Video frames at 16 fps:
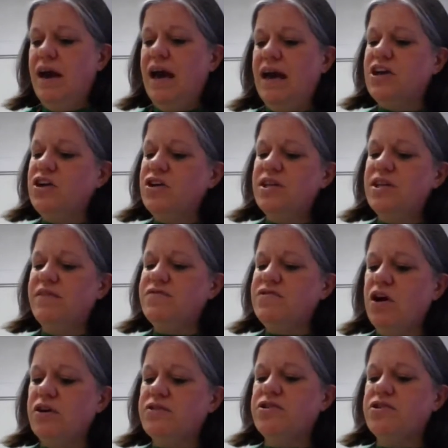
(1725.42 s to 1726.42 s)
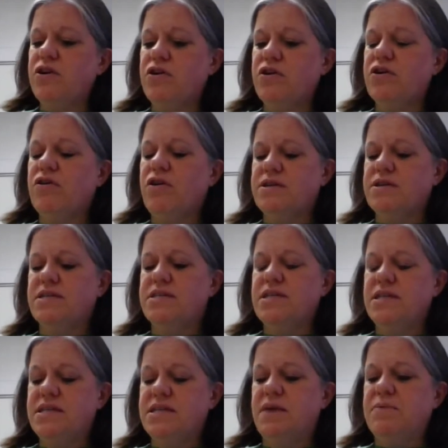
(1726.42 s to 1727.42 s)
I couldn't have talked to her across the
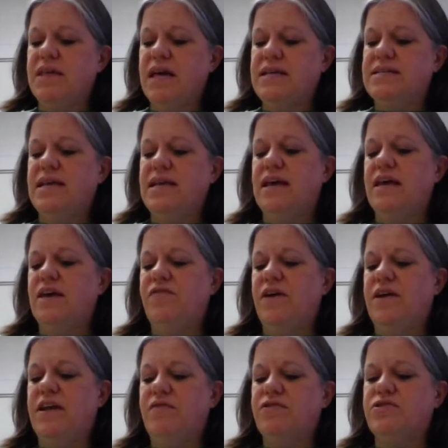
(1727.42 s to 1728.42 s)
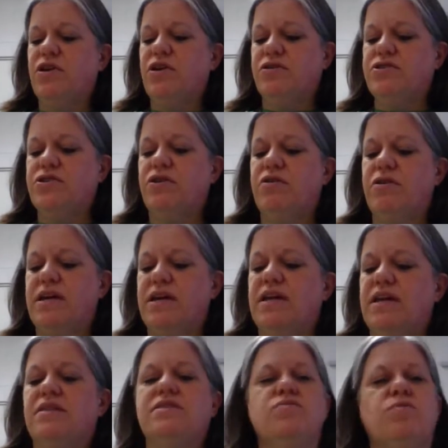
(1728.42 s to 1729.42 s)
tea table that day if I never talked to her again
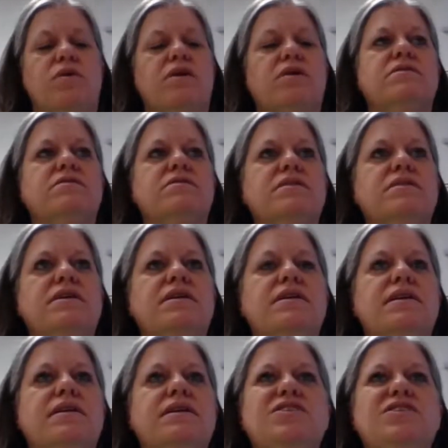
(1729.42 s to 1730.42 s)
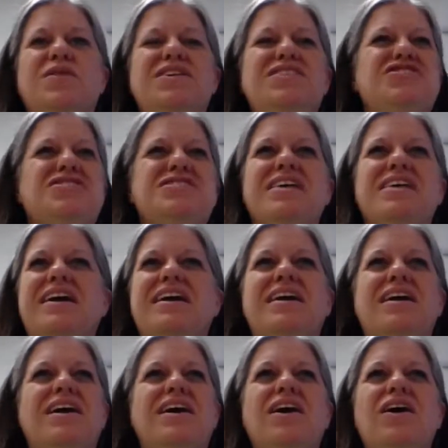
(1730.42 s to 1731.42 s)
in this world. So he's just like,
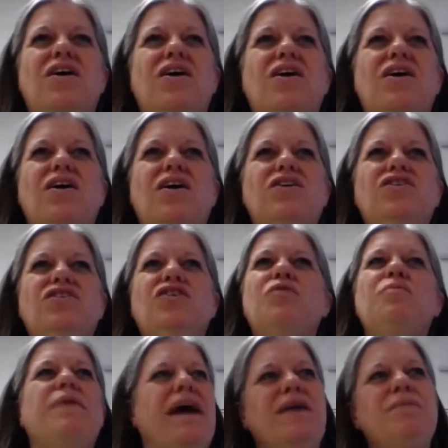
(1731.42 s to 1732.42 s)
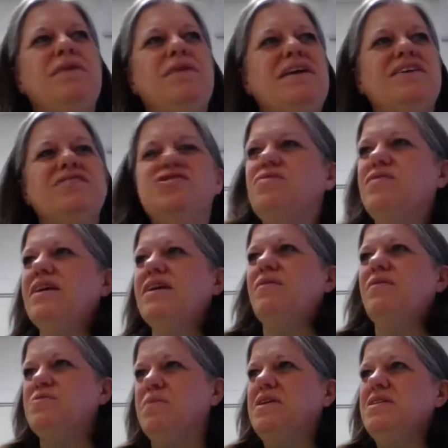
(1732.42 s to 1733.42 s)
You're mad because you think I
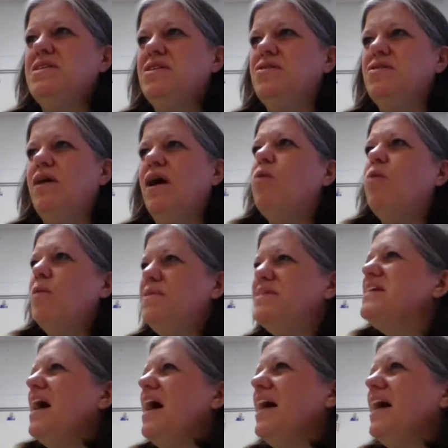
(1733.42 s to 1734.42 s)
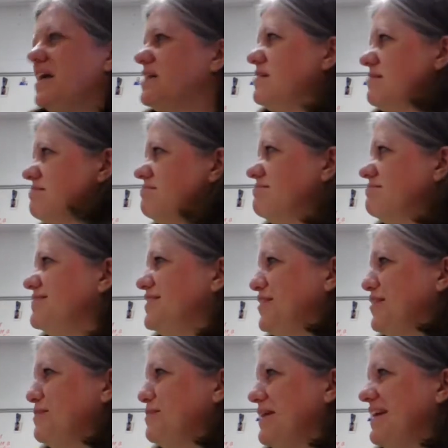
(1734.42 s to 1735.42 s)
was mean to you? A woman died. You
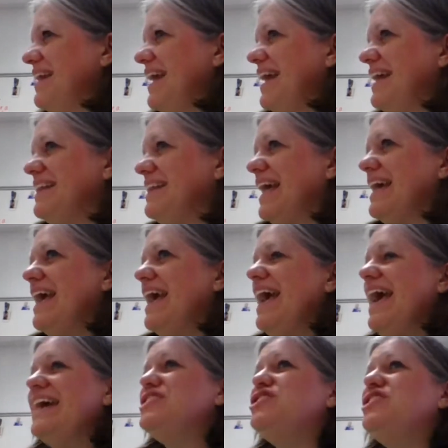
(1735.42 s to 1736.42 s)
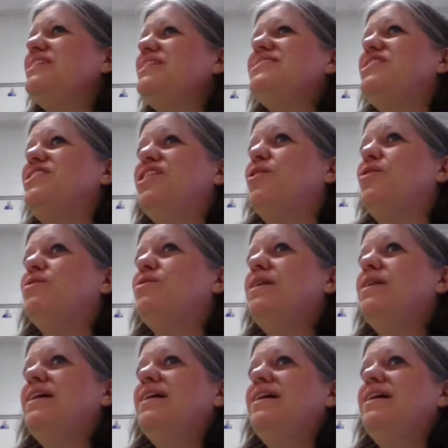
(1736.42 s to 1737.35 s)
know what I mean? And like, and she doesn't know.